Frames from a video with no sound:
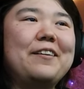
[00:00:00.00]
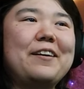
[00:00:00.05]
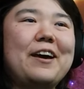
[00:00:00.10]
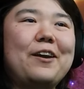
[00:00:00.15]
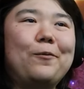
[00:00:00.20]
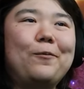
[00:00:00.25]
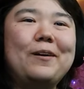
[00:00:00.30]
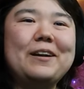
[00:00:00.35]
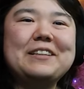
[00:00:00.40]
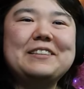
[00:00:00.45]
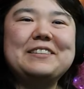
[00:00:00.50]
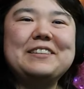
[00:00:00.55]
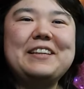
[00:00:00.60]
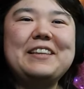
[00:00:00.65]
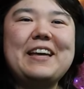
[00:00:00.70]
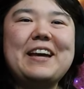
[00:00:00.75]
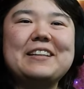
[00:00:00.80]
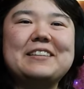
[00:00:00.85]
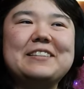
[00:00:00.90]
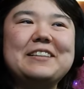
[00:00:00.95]
I don't want to see
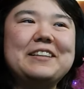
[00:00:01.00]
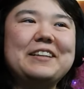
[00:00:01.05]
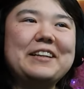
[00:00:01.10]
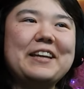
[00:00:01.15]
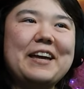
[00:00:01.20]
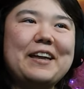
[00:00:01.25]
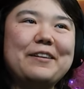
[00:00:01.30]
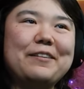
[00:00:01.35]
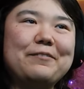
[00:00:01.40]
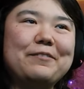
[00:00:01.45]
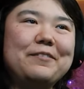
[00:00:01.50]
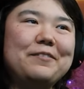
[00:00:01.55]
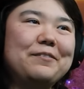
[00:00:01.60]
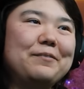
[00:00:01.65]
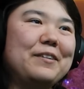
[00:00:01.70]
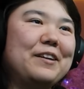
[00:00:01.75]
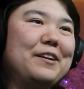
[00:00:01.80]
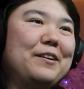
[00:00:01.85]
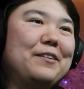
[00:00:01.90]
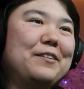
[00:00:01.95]
that scene again,
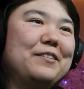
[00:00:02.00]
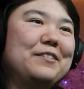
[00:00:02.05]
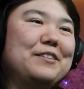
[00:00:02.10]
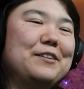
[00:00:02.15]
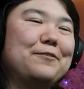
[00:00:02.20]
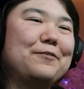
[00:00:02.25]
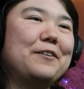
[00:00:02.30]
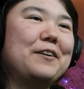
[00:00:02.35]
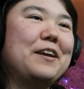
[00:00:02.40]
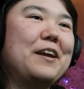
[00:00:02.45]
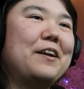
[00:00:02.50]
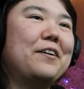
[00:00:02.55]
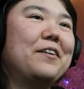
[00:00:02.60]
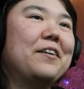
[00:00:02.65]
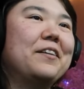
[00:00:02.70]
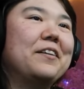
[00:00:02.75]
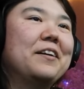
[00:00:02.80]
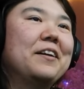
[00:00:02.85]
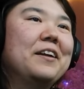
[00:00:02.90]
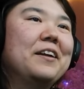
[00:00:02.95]
but at a different angle.